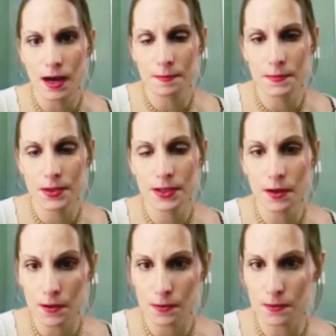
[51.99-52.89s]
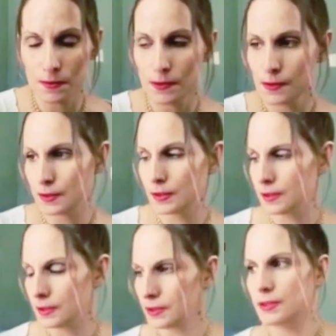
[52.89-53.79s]
I'm gonna go.
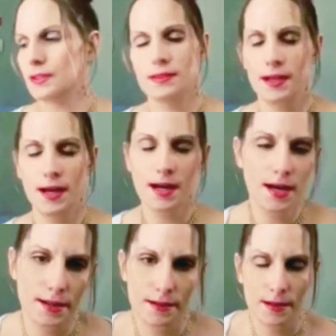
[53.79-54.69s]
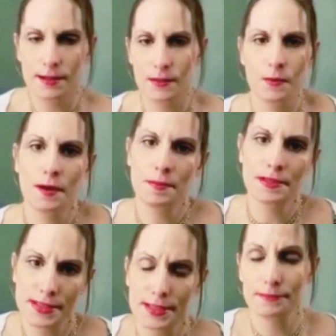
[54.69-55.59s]
And I don't know why,
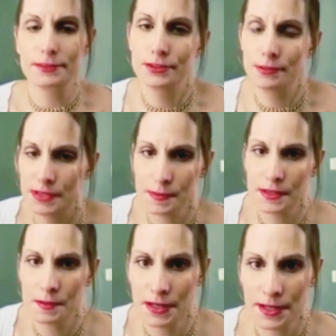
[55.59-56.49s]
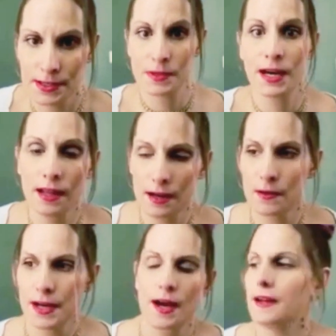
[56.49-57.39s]
because I, we shouldn't be spending money because we got a lot
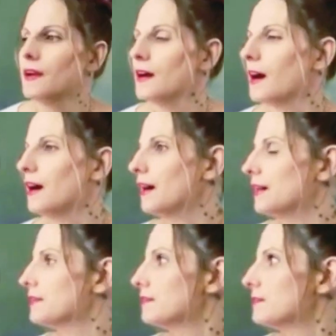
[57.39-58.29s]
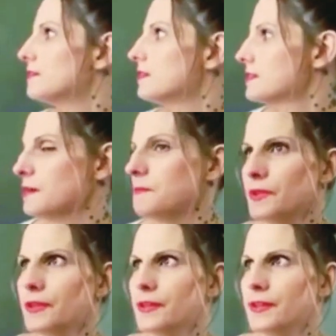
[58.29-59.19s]
going on. Uh,
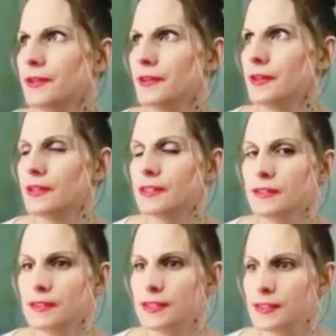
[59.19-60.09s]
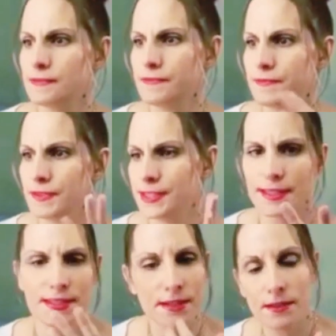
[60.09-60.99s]
December
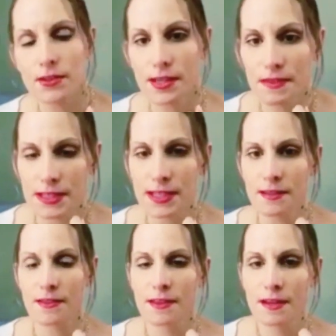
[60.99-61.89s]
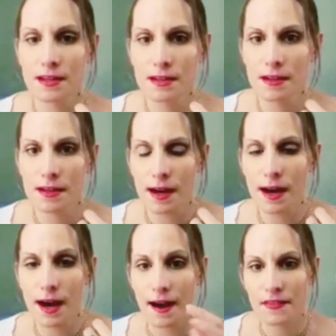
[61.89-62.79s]
16th or 17th,
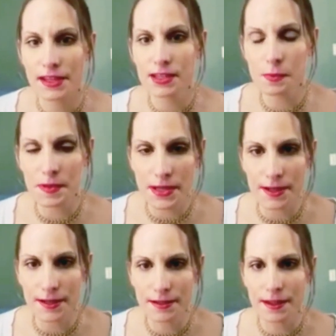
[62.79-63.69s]
uh, half the kids will be here.